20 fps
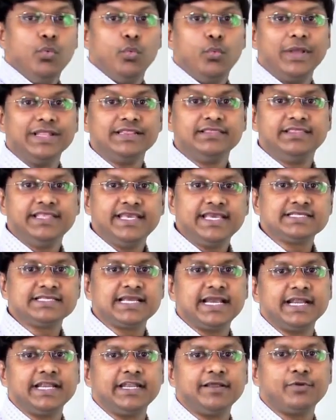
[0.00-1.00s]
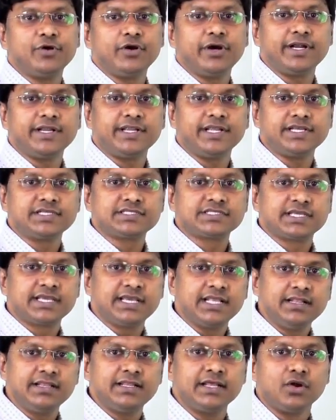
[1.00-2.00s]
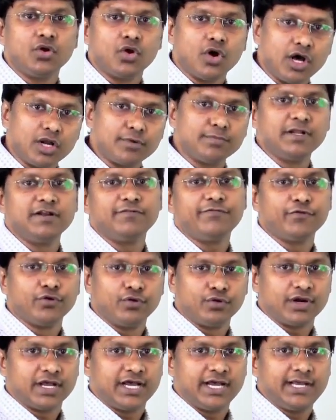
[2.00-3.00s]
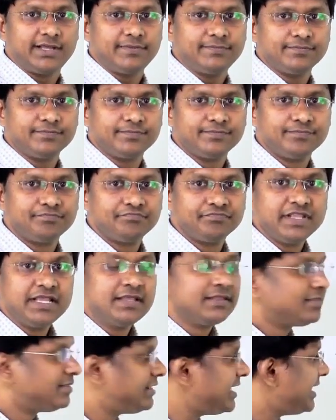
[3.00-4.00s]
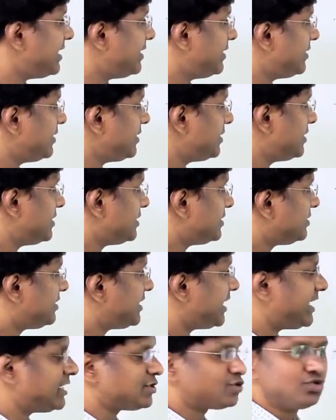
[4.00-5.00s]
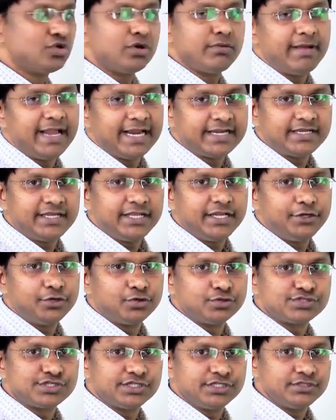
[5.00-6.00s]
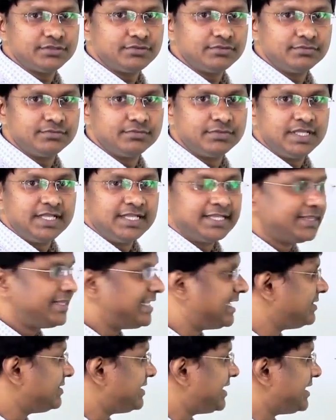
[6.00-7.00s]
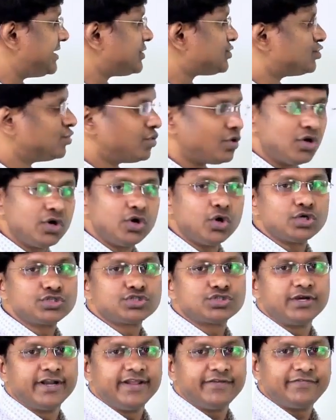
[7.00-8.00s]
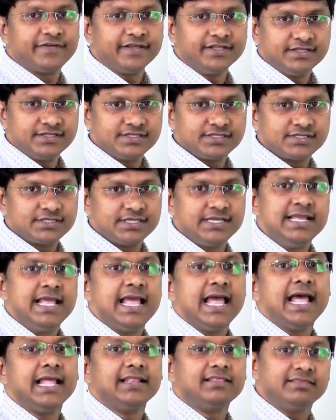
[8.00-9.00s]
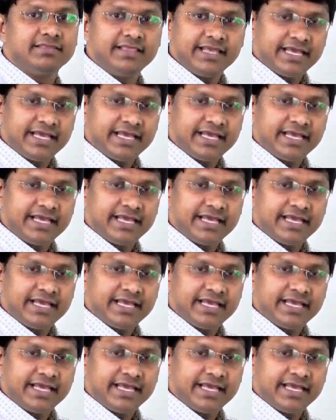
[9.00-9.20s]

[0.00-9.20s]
when these antibiotics kill the normal flora, then there is no bacteriocin, then there is no host defense, and